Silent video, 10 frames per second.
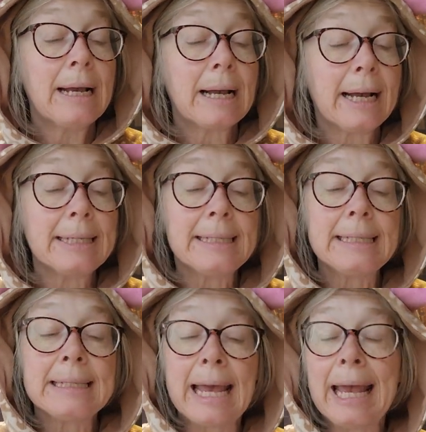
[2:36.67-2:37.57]
Kai
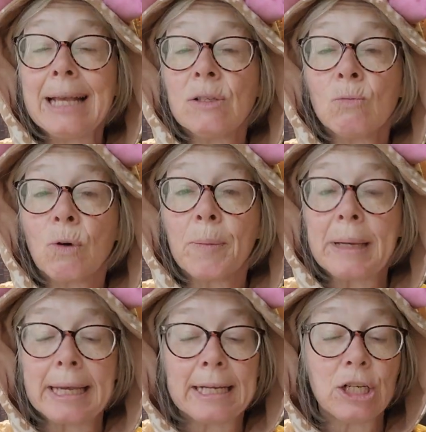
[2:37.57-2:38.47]
sees eggs
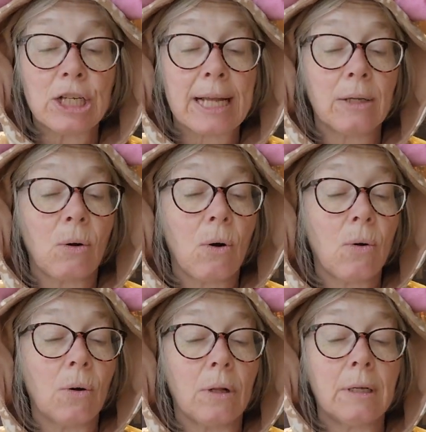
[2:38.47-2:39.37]
warming in a shallow
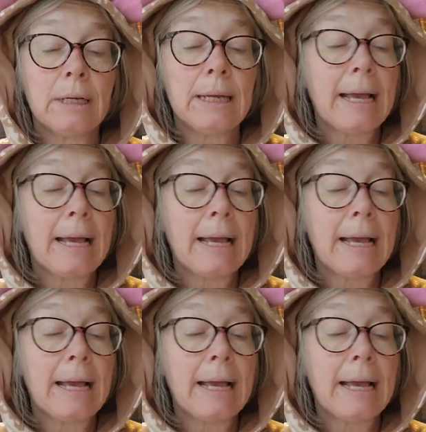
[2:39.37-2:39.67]
hole.